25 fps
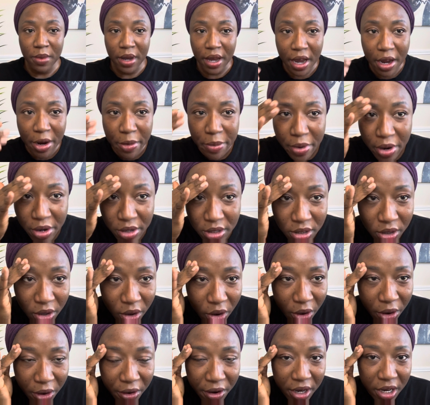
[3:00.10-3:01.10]
eyebrows are
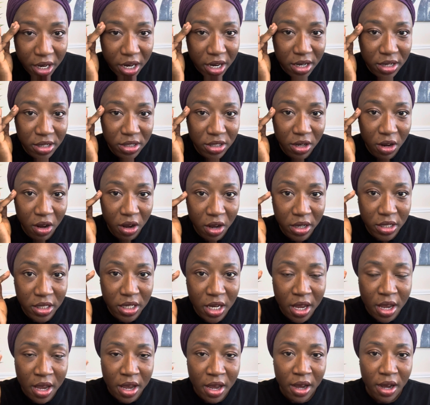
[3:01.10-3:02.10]
already done.
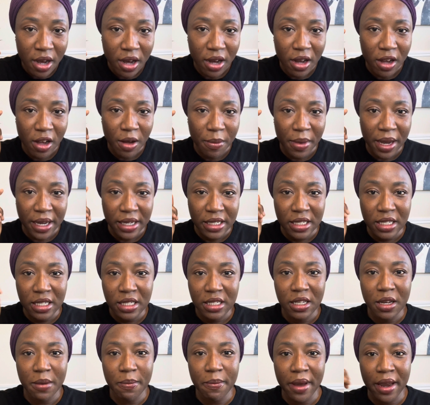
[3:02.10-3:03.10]
I did the
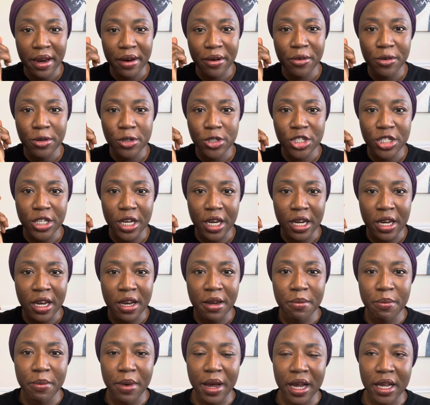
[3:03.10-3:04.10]
micro shading
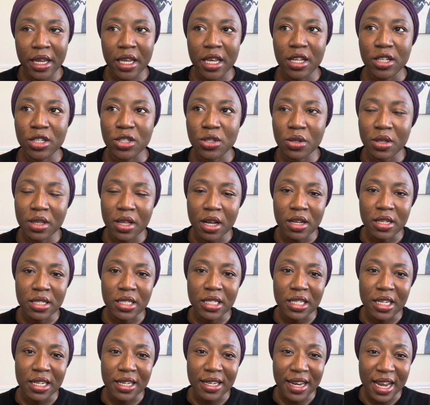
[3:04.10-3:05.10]
back in
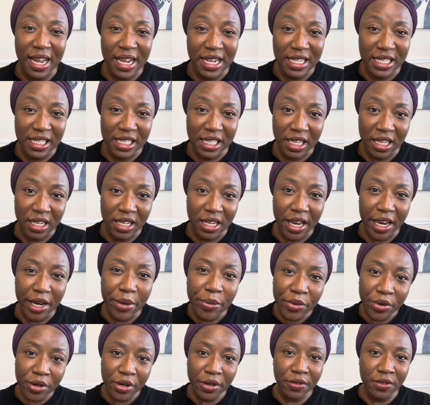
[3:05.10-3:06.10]
2019, April
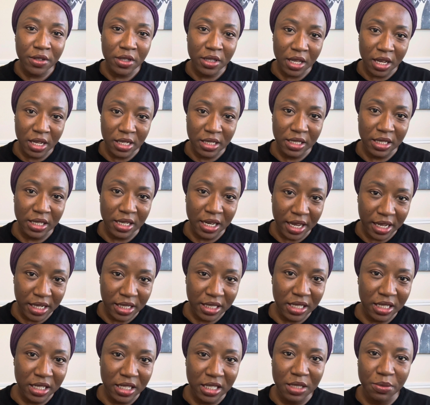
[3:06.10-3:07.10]
of 2019.
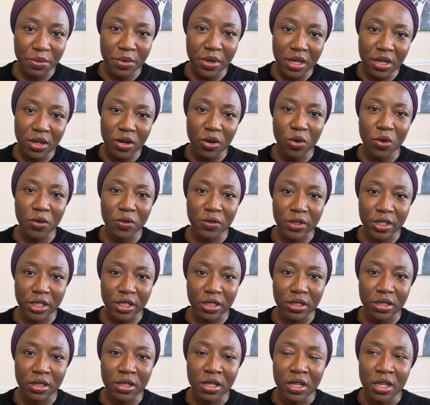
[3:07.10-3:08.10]
It's been over
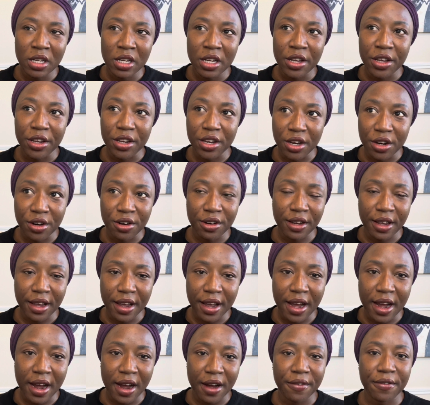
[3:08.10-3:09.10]
a year and a
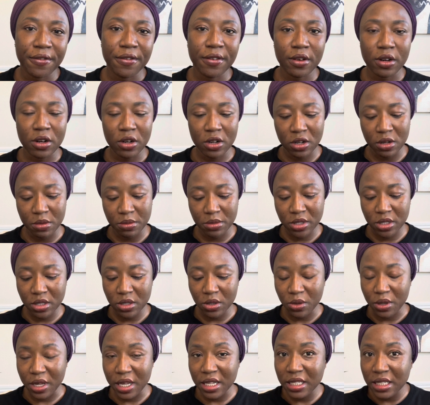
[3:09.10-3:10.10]
half, so
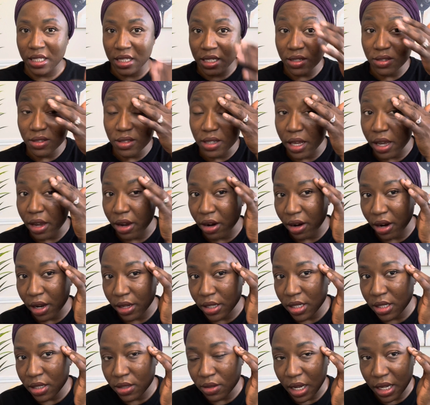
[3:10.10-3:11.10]
it's still there.
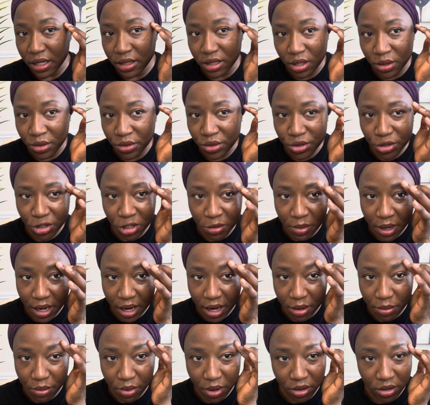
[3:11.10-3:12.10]
I don't draw my
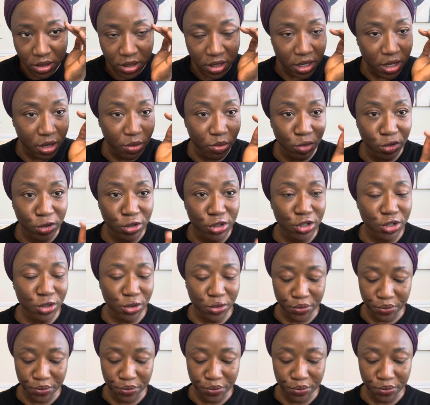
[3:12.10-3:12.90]
eyebrows anymore, so